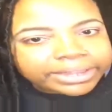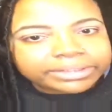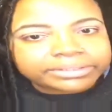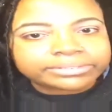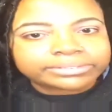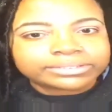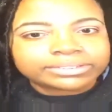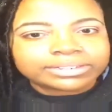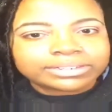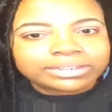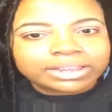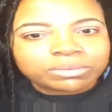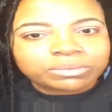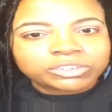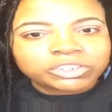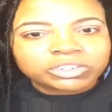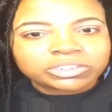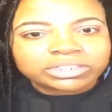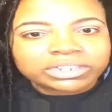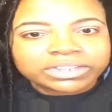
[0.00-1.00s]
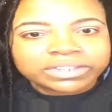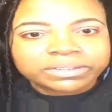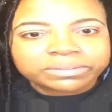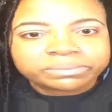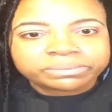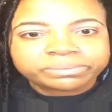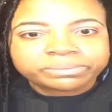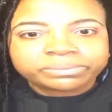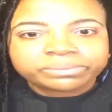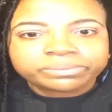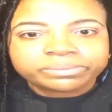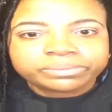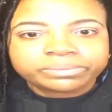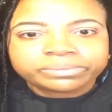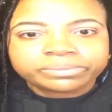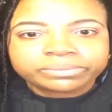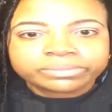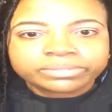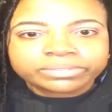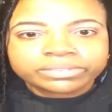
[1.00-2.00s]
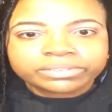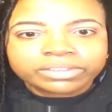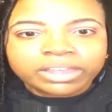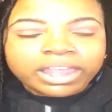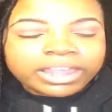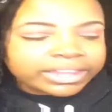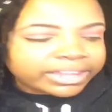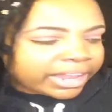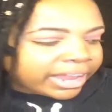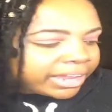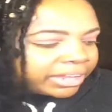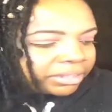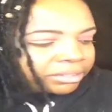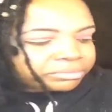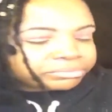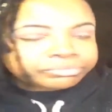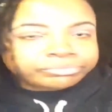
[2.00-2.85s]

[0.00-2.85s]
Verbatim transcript: it. Is that what you're saying? Mm-hmm. yeah.